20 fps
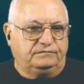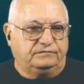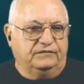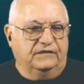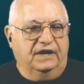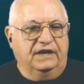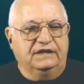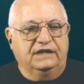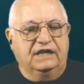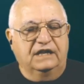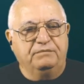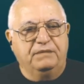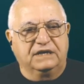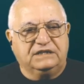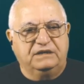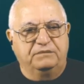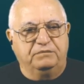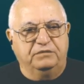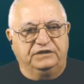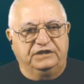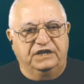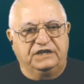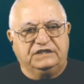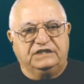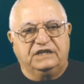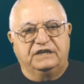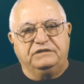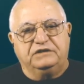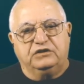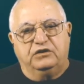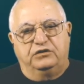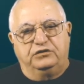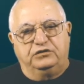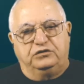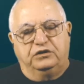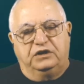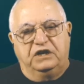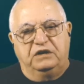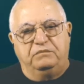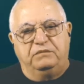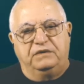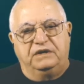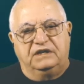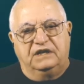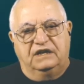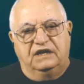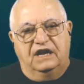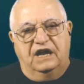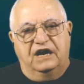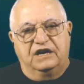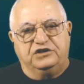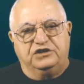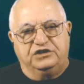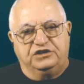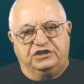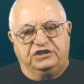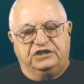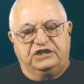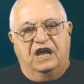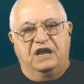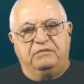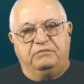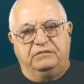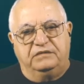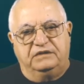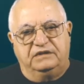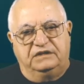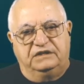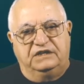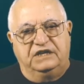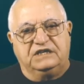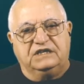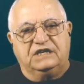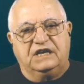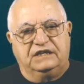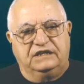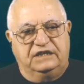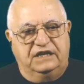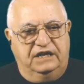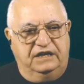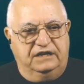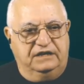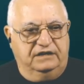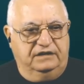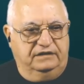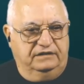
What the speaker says: And that maximum distance is going to give me the largest time this can take.